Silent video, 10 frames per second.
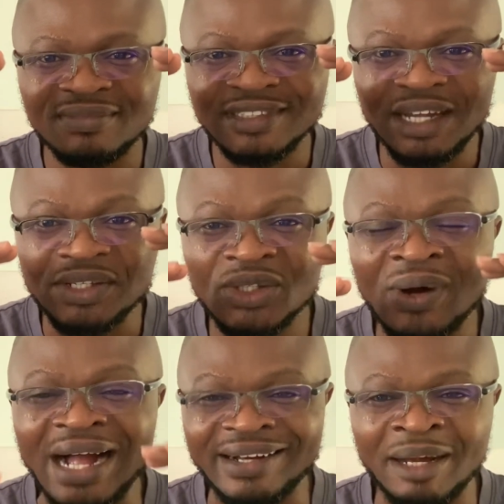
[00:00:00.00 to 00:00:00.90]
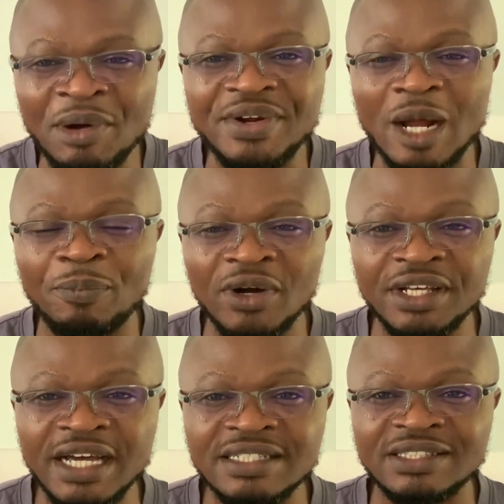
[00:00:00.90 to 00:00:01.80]
There is no agreement with Napoli
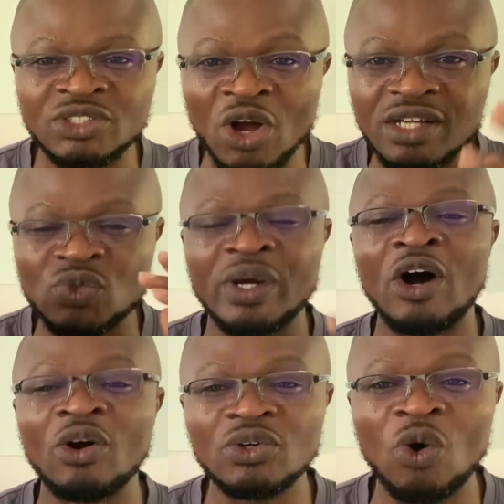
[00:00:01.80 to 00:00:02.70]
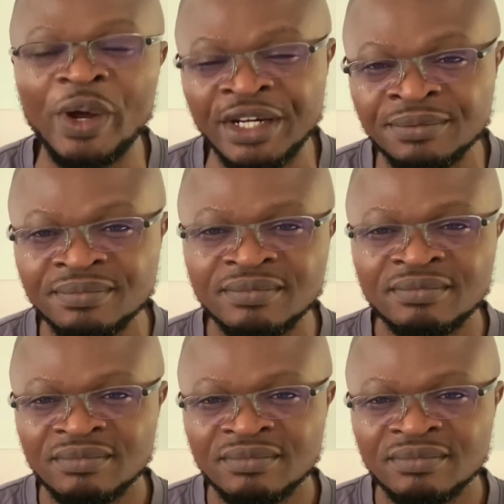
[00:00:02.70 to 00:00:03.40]
yet. Talks were ongoing.